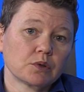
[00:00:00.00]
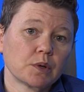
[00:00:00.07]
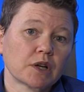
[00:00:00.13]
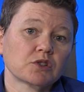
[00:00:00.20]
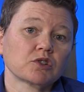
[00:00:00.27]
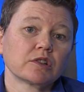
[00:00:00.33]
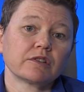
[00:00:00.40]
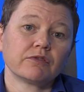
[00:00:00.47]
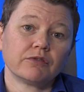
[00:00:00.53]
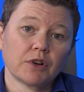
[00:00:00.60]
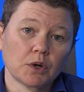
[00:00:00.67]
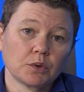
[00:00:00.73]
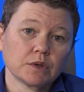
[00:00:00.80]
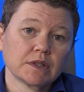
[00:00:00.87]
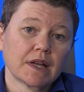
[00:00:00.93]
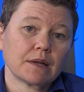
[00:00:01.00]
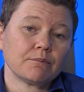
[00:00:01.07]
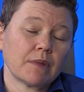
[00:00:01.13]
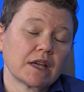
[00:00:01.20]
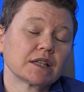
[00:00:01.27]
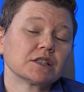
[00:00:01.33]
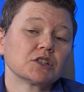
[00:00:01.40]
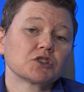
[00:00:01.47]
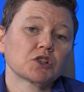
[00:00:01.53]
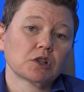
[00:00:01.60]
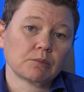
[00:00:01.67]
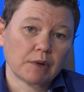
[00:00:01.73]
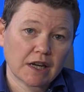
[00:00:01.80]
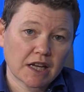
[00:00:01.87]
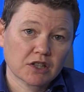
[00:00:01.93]
who actually vote and make a
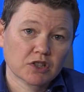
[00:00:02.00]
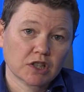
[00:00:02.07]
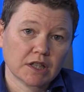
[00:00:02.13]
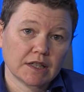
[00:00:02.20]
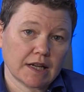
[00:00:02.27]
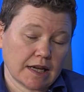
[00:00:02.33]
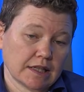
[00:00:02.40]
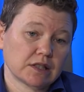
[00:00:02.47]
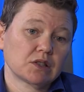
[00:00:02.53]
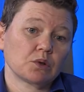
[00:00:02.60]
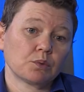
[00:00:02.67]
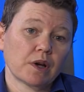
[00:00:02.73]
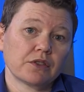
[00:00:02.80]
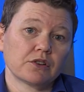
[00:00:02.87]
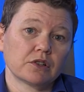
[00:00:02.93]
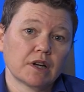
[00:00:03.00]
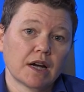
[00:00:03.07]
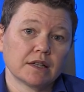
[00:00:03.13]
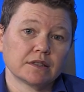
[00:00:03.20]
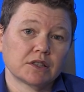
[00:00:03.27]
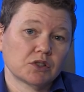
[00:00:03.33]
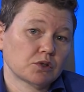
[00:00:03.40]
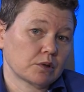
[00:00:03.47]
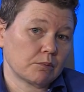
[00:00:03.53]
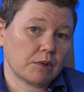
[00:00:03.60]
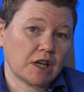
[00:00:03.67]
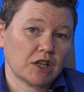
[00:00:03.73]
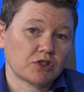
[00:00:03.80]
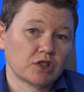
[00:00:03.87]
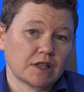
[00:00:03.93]
determination as to whether or not
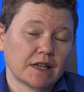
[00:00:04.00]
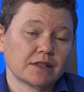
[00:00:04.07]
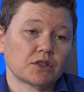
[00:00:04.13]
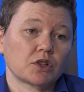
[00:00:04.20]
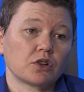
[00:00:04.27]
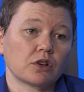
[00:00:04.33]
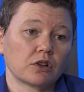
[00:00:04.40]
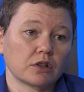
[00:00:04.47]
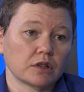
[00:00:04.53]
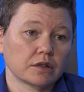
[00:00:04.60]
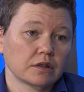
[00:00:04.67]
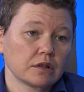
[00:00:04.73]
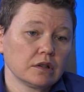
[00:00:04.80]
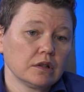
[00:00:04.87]
discrimination has occurred.